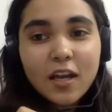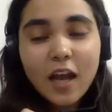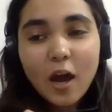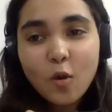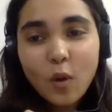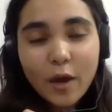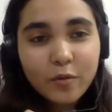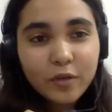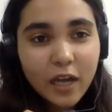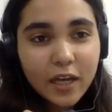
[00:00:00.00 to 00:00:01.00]
Now, I
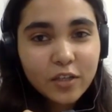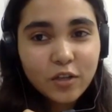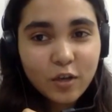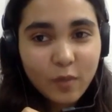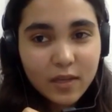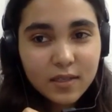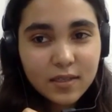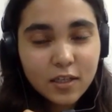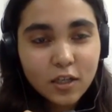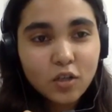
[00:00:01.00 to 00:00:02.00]
would like to
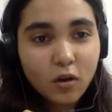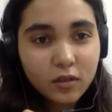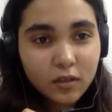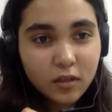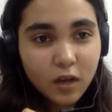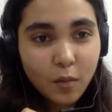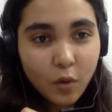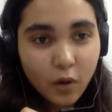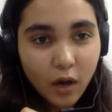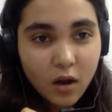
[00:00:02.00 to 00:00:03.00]
request Dr.
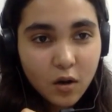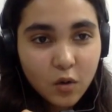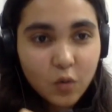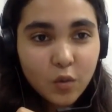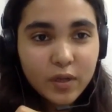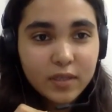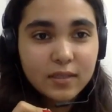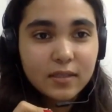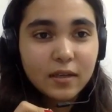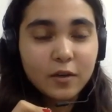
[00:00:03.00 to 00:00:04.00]
Amora, who
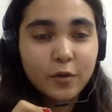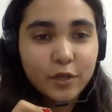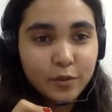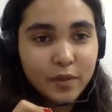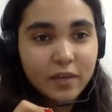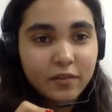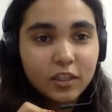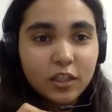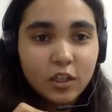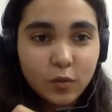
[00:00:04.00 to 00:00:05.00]
is going to be giving the
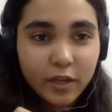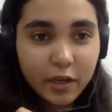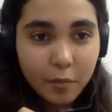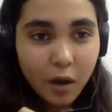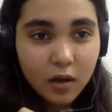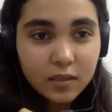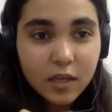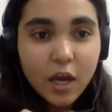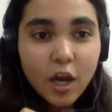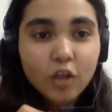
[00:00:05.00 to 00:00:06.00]
concluding remarks.
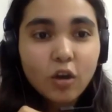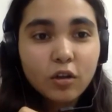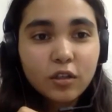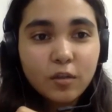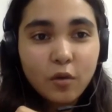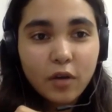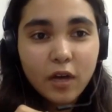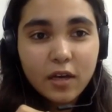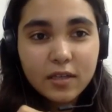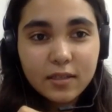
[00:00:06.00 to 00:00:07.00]
Dr.
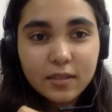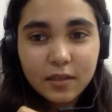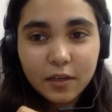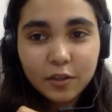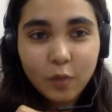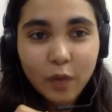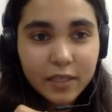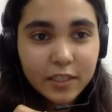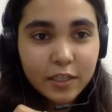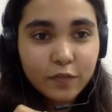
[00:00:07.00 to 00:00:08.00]
Amora is the
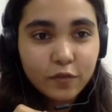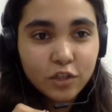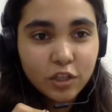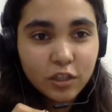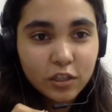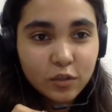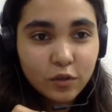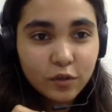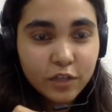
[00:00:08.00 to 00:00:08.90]
Vice Dean for Jindal School of